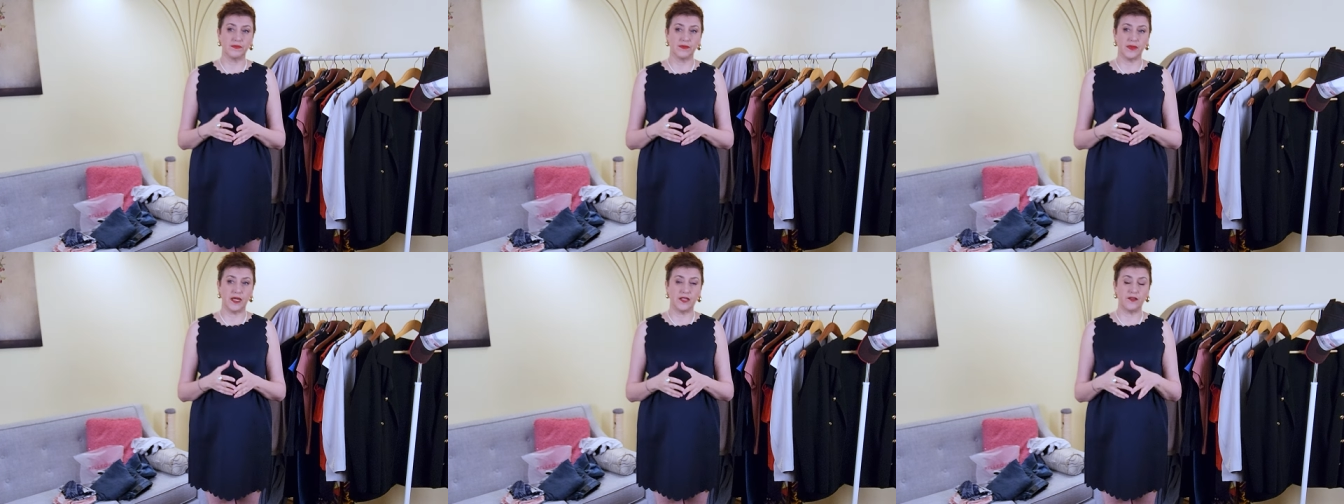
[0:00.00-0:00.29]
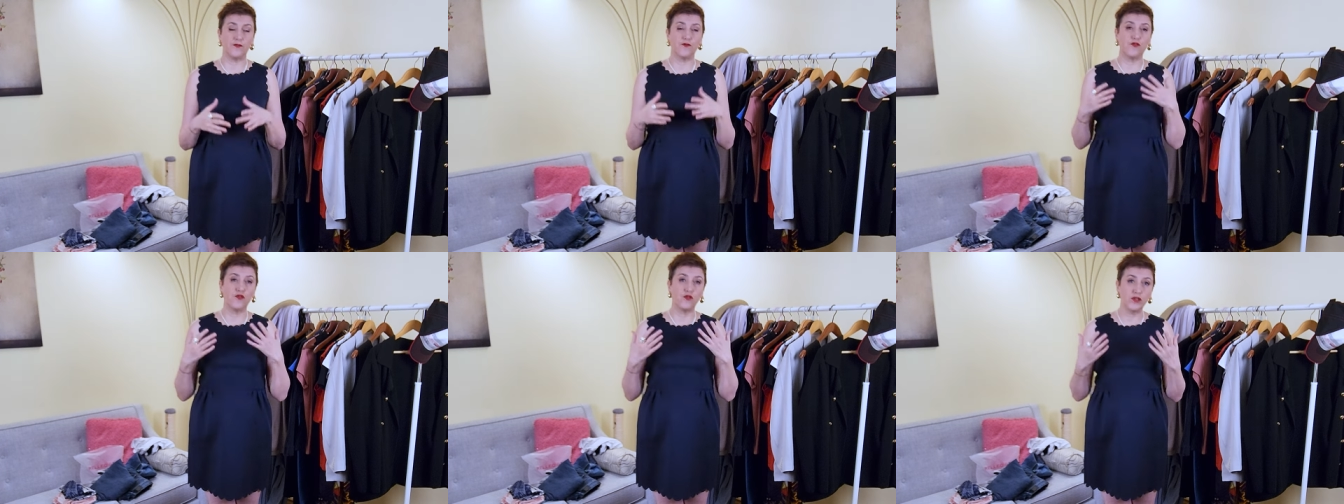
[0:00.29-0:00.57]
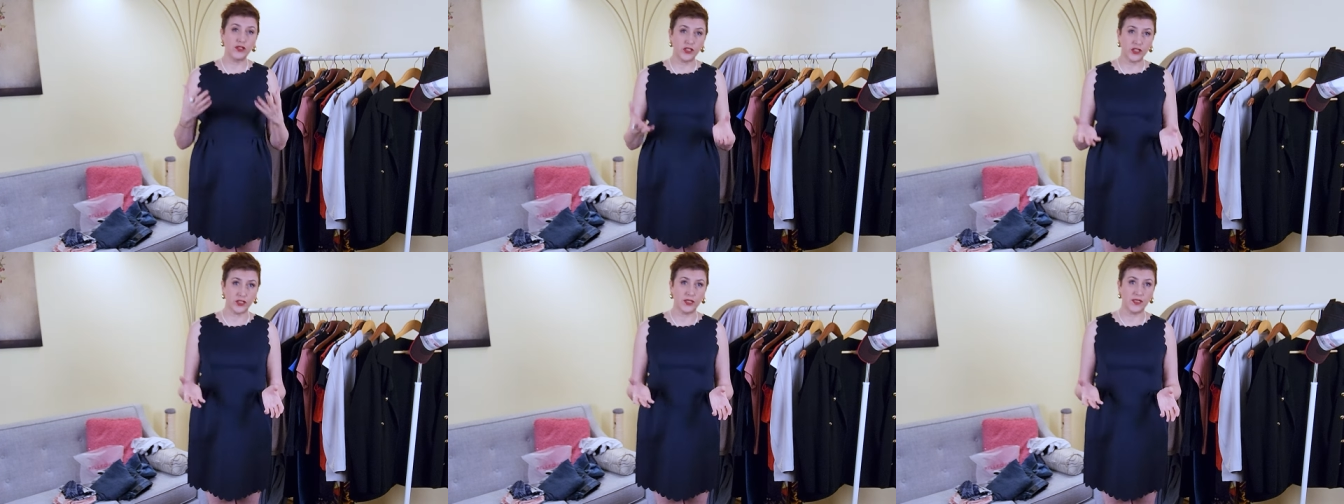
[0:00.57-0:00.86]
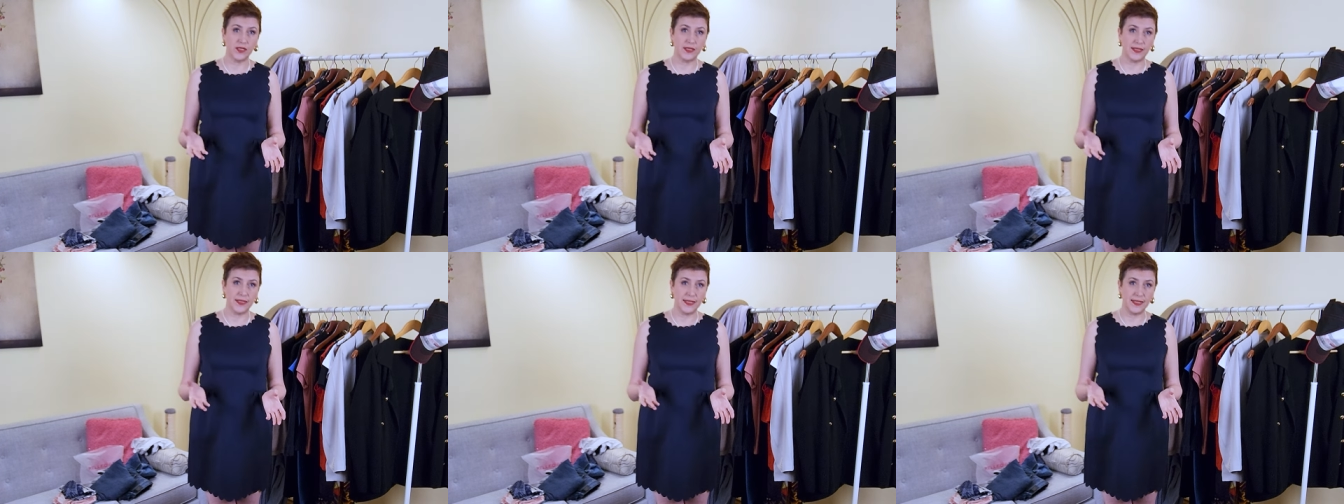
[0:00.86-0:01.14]

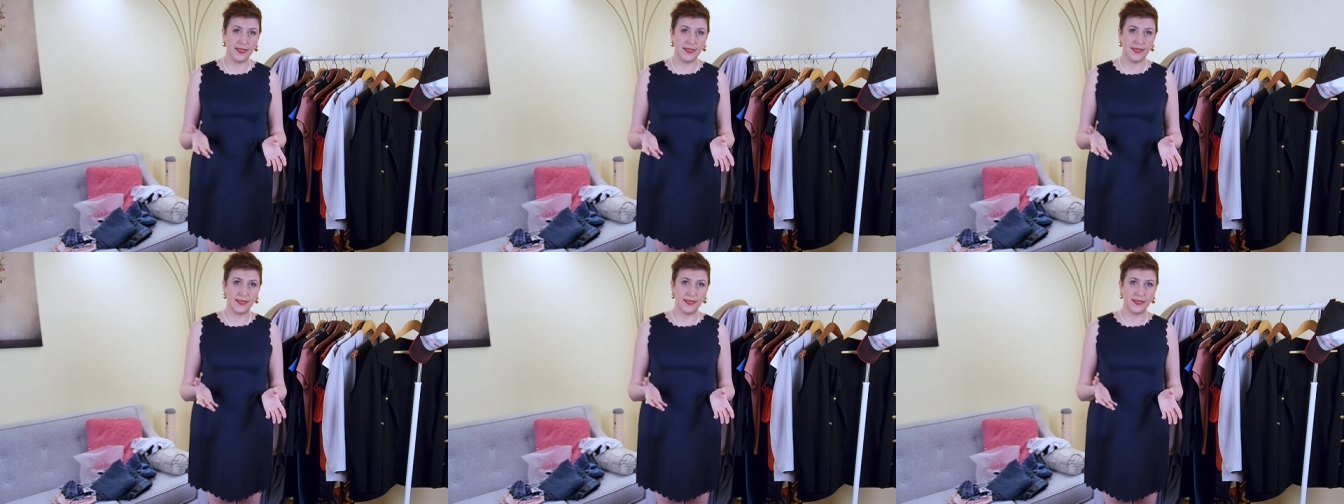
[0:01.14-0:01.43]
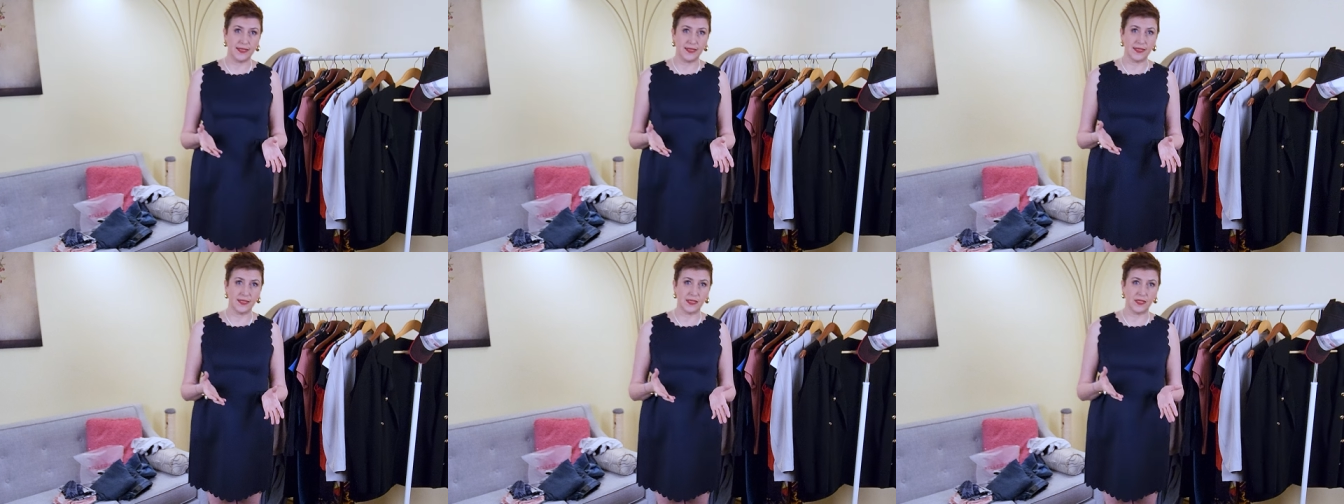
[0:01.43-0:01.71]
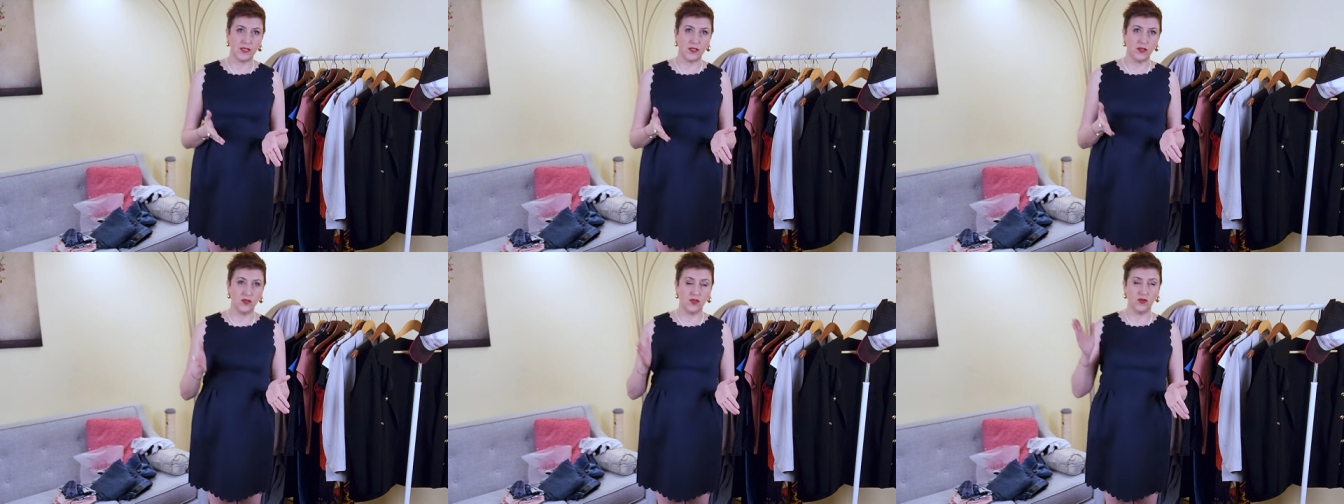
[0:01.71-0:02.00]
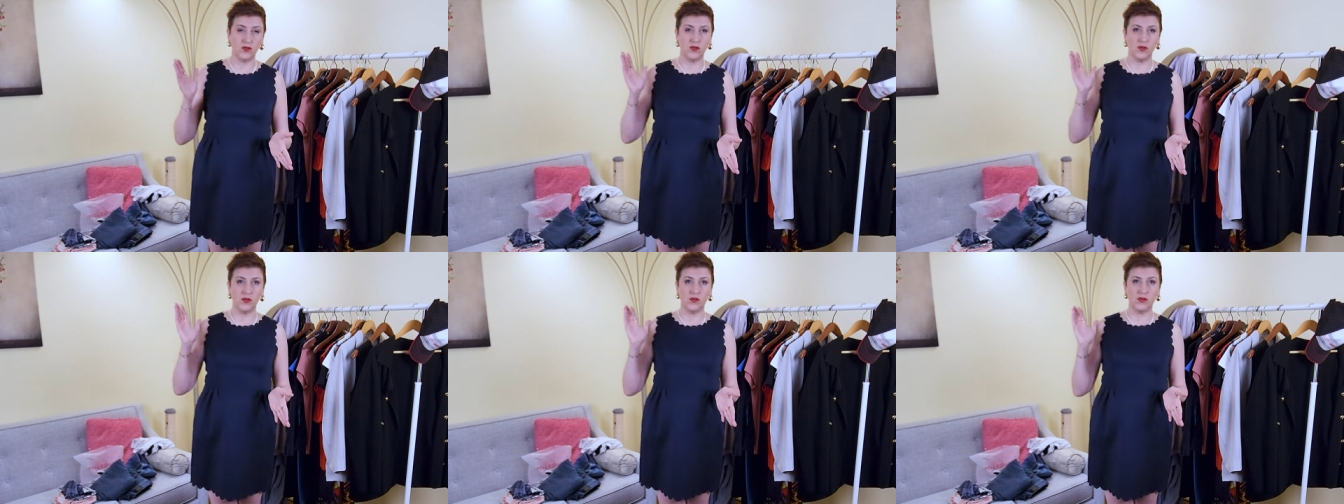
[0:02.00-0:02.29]
unfortunately there is
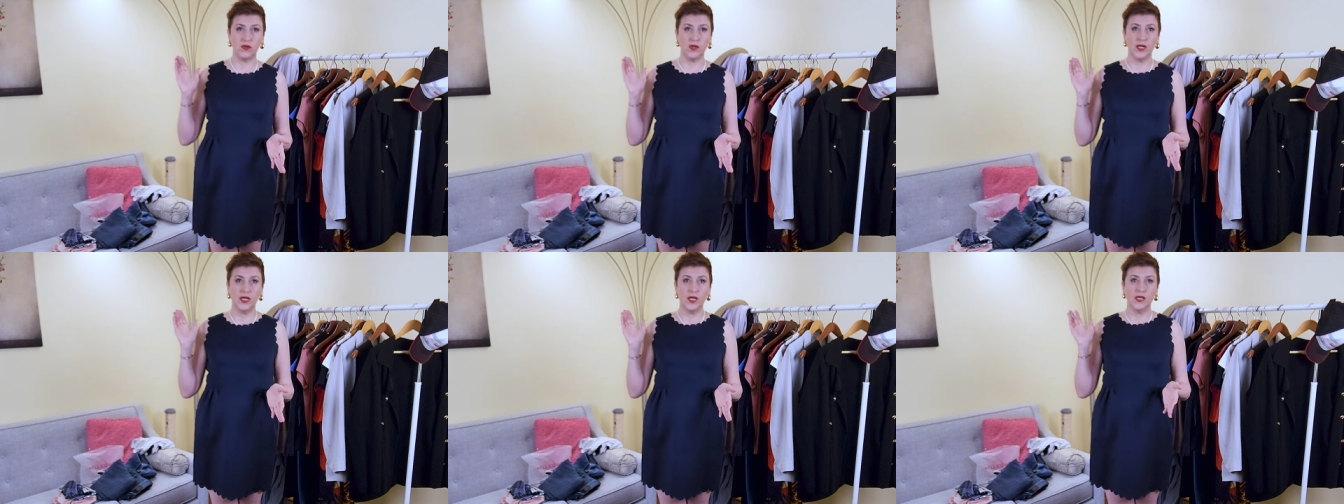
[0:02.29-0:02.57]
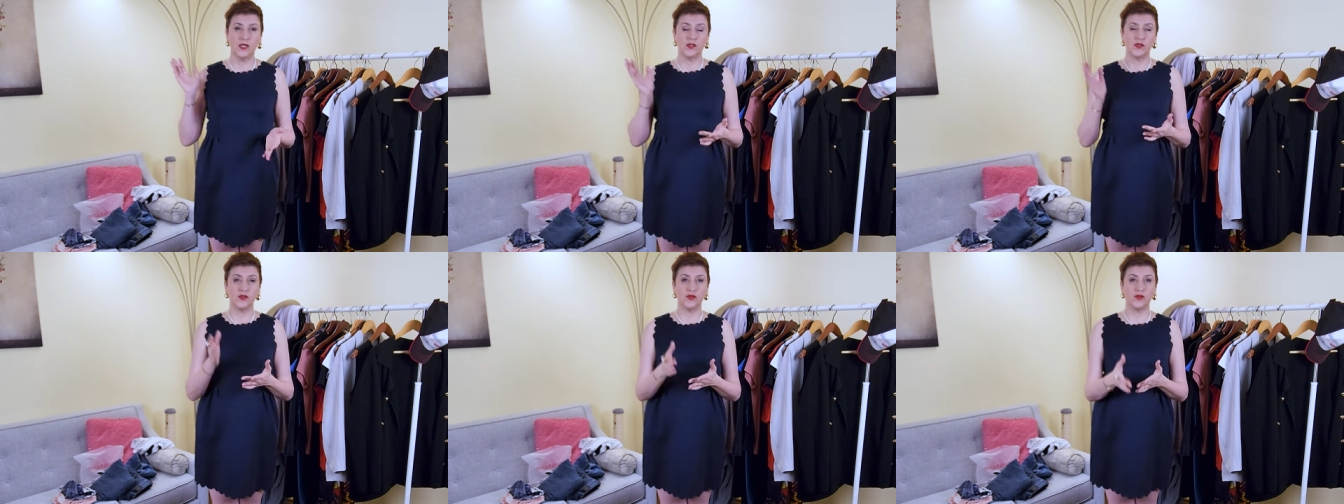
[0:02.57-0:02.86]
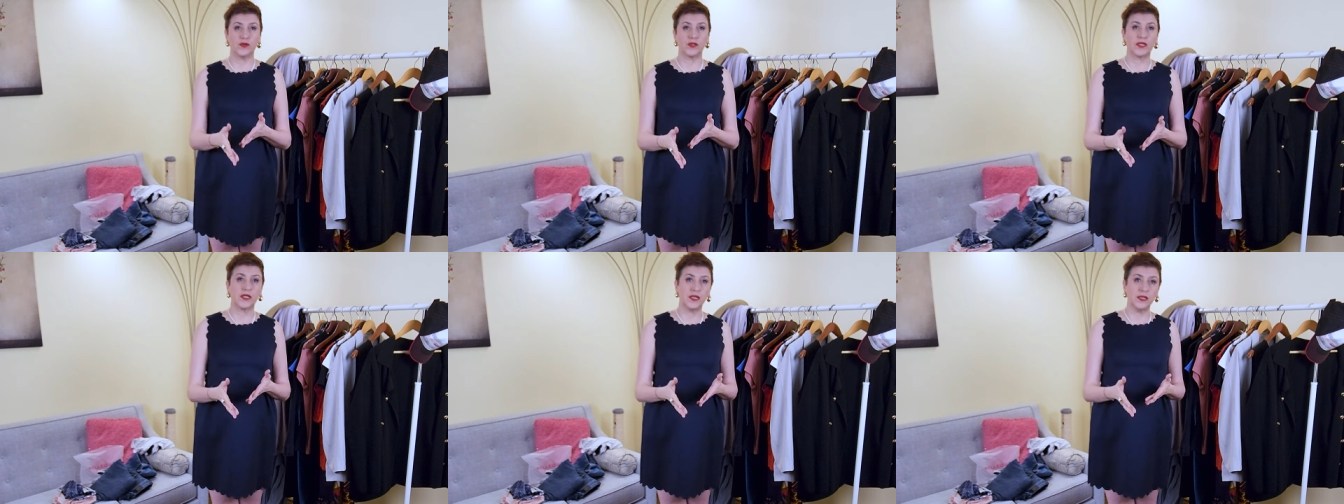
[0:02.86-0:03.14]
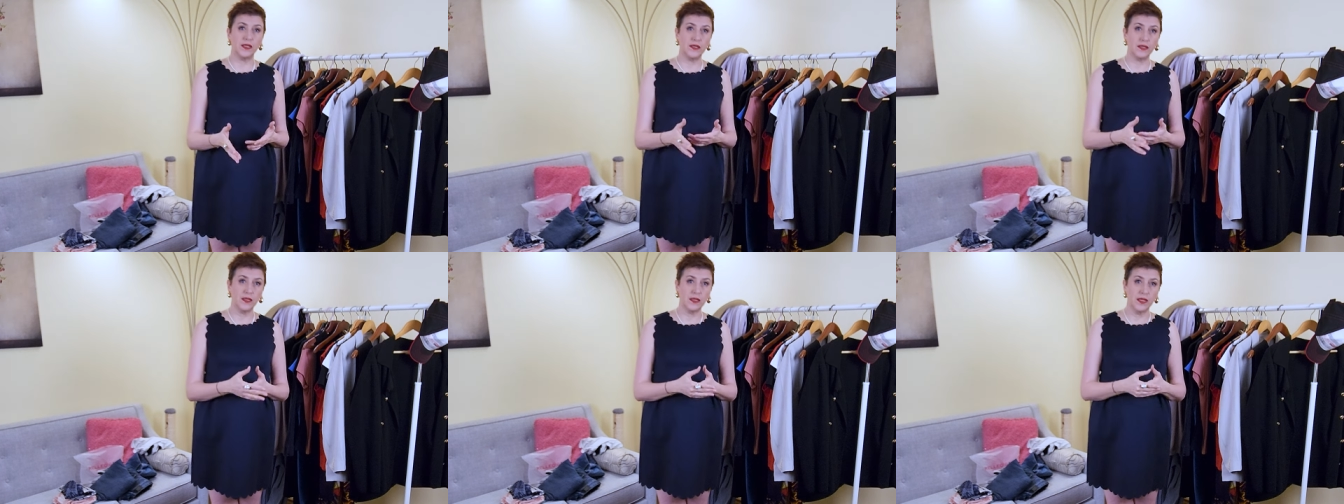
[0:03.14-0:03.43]
no
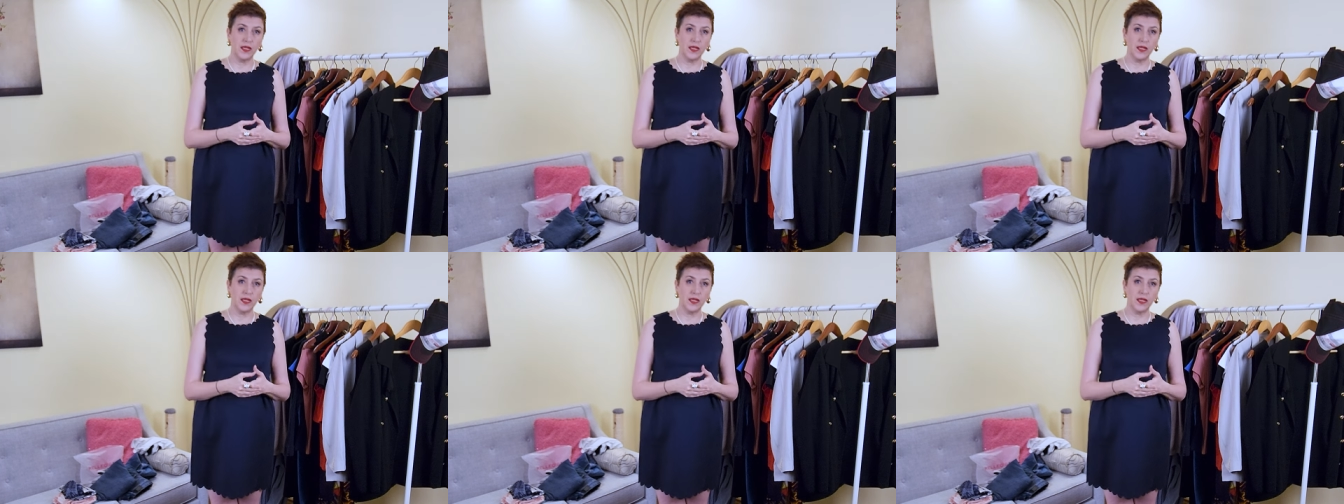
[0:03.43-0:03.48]
docking,